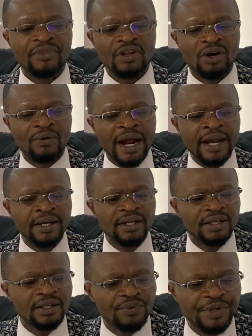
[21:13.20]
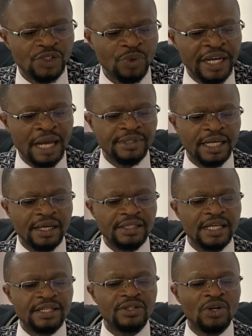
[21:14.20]
All right? Chris Williams again
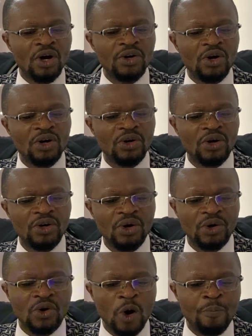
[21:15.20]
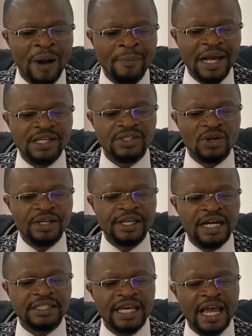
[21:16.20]
says, no. Kopama is not
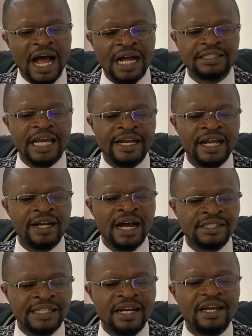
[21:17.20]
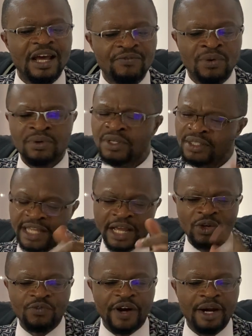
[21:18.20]
yet at Eden Hazard level. Thank
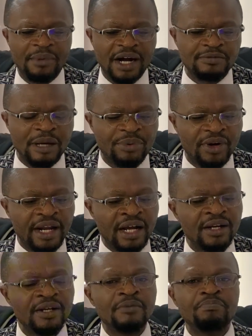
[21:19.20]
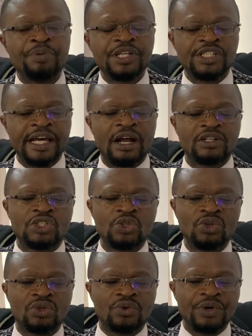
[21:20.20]
you very much, my brother. Big shout out to
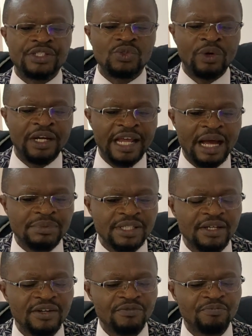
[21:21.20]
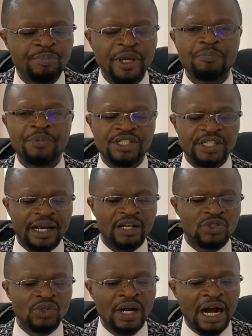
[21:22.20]
you, Chris Williams. Big shout out
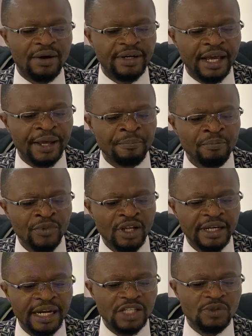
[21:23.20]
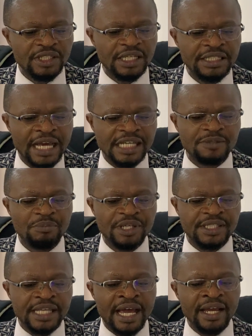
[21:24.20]
to you out there. The next one says, yes,
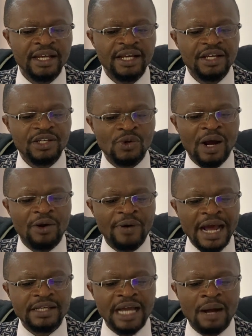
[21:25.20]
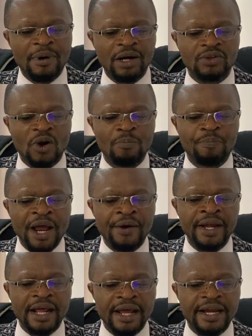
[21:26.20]
mister, you are right about
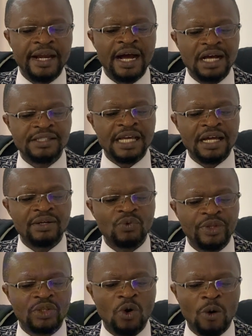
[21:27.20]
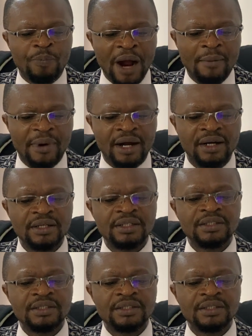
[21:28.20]
comparing Eden Hazard with Kopama.